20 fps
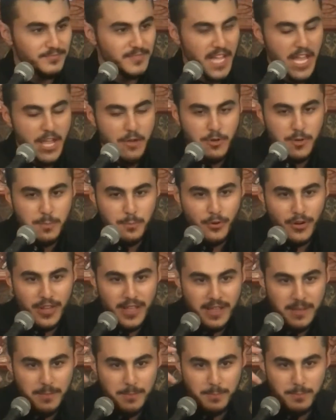He would put
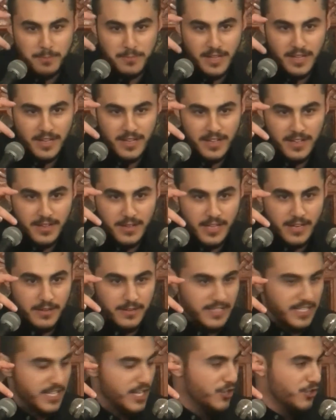it
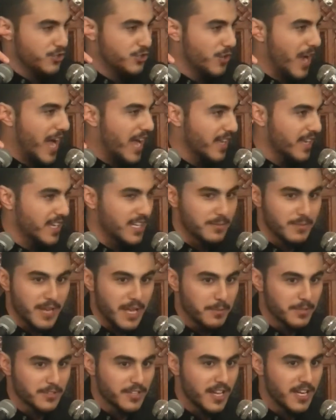near to Aqil ibn
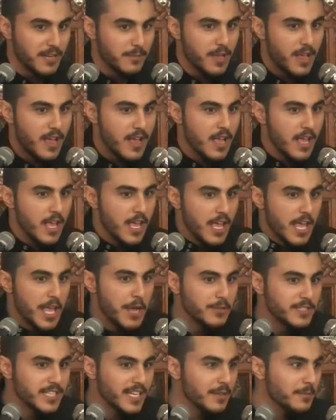Abi Talib. He
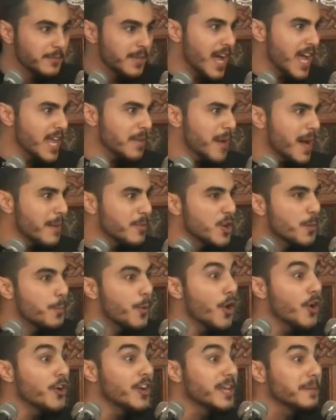would tell him, yeah Imam, you're
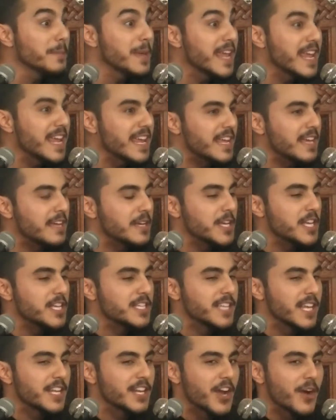burning me. He
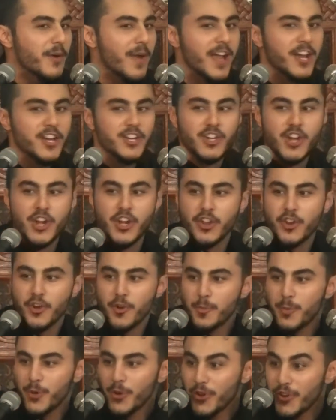said, correction,
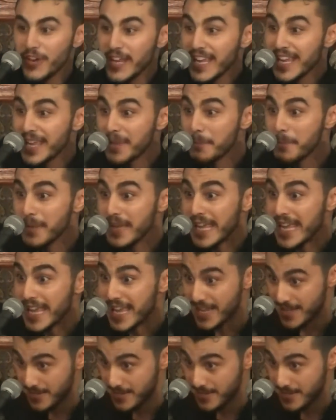you're burning me.